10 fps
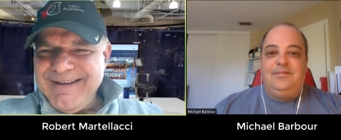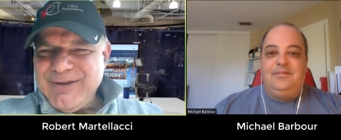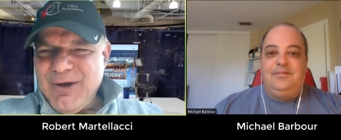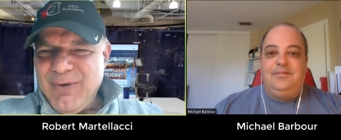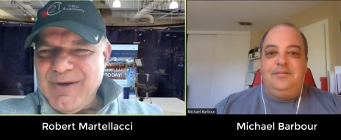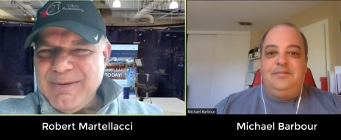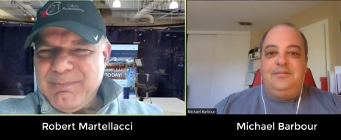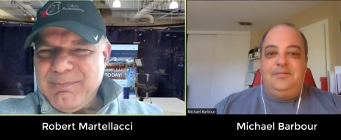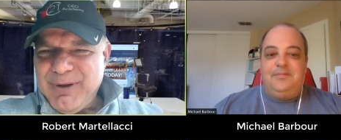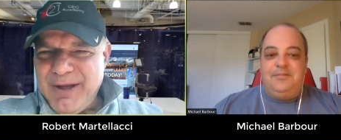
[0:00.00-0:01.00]
Speaker 1: It's
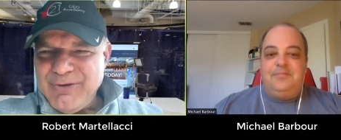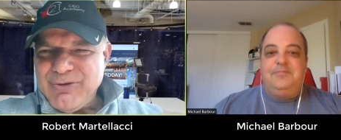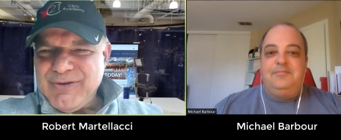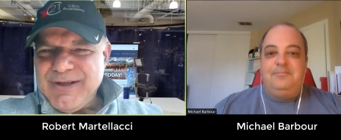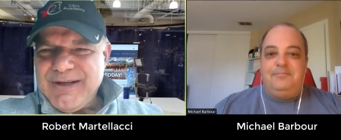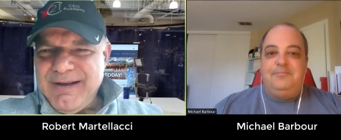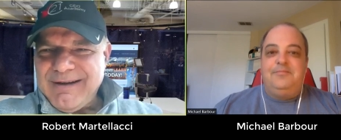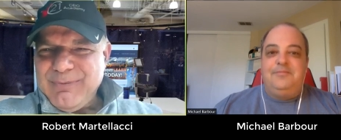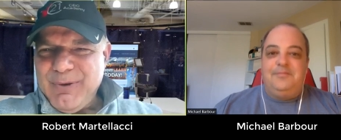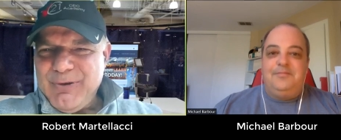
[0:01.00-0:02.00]
always a pleasure to
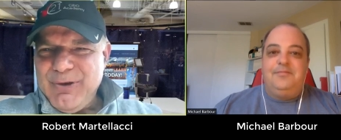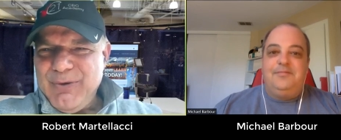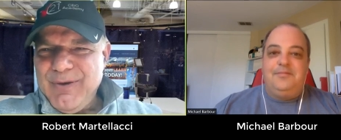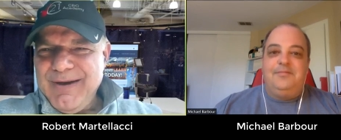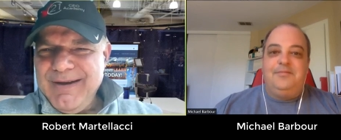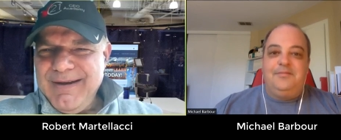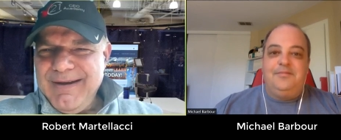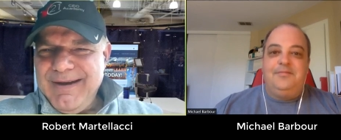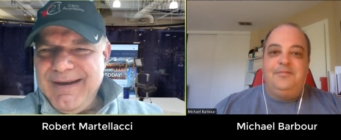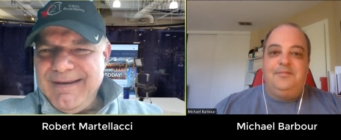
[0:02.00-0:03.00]
connect with you,
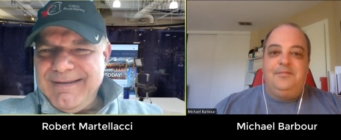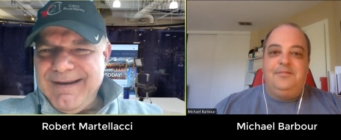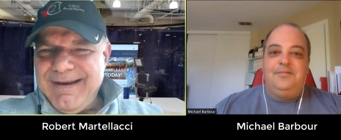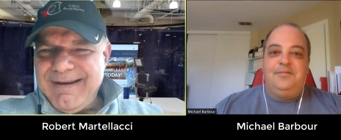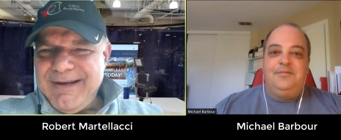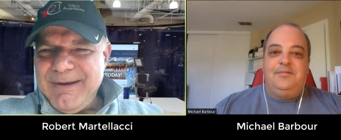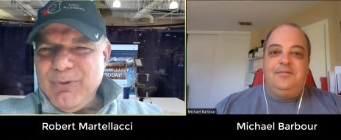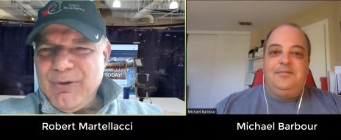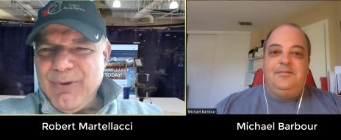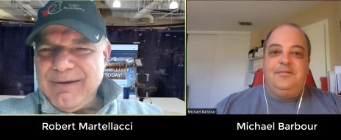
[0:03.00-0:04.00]
and uh, keep
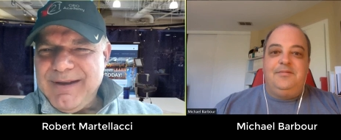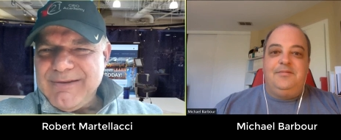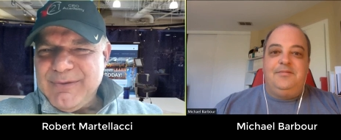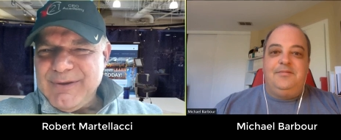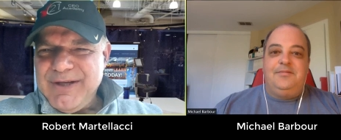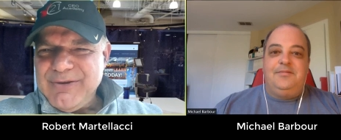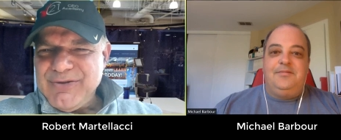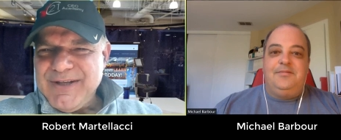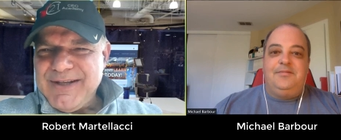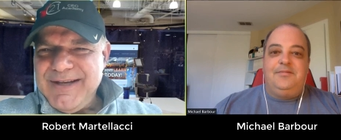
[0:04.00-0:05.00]
doing great things for
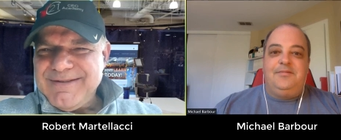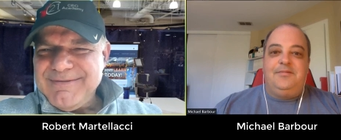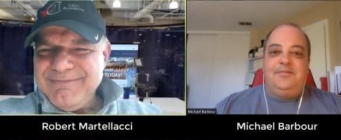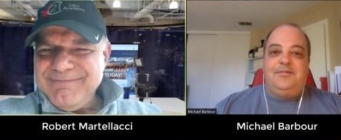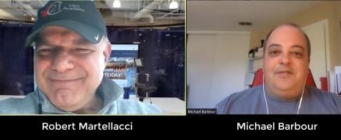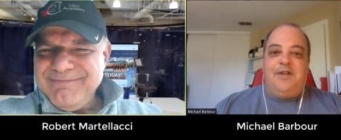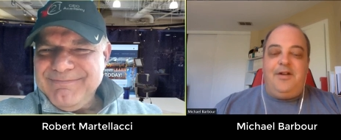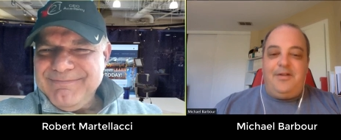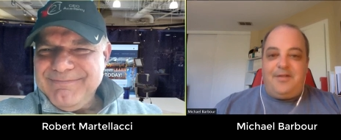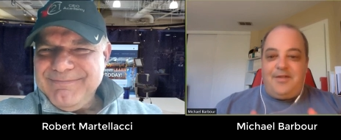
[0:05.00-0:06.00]
teachers and kids.
Speaker 2: All
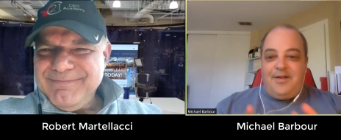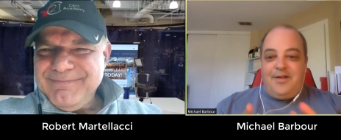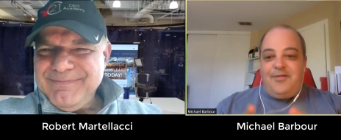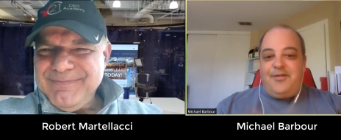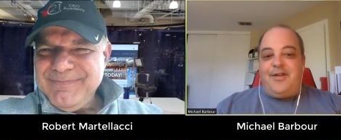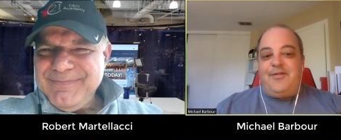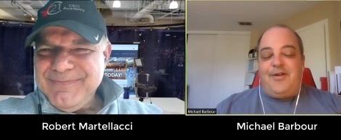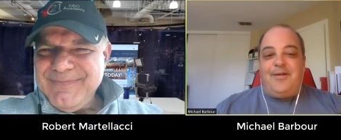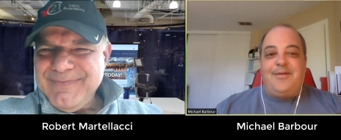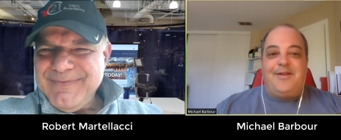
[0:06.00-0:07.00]
right. Thank you for that,
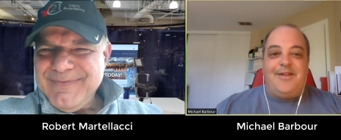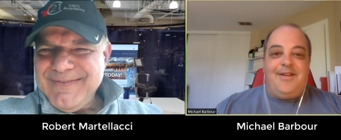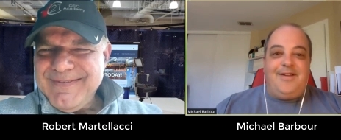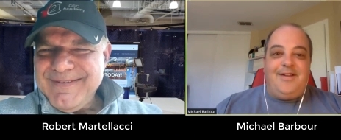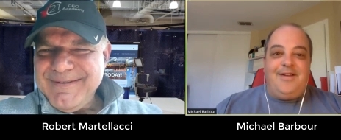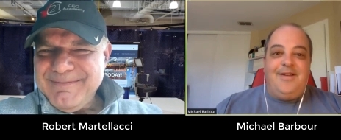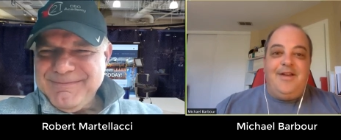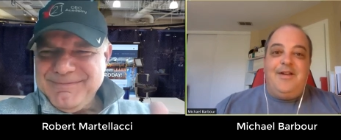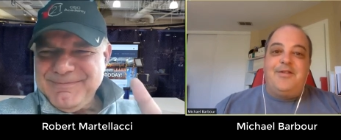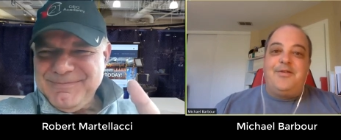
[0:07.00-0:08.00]
Robert. And uh,
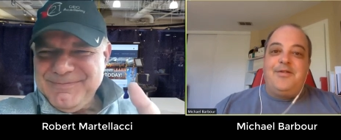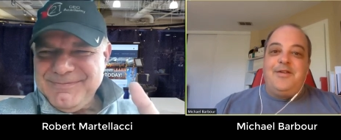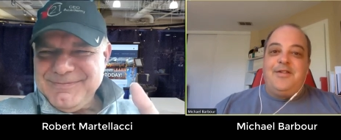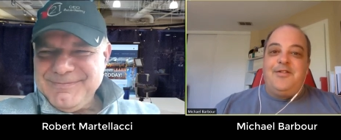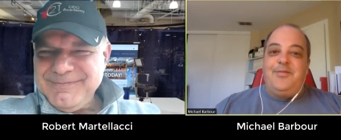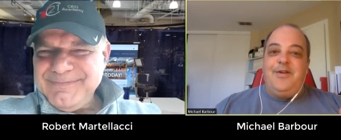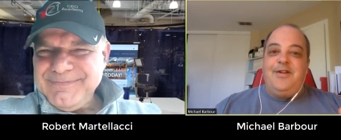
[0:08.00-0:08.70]
so this has been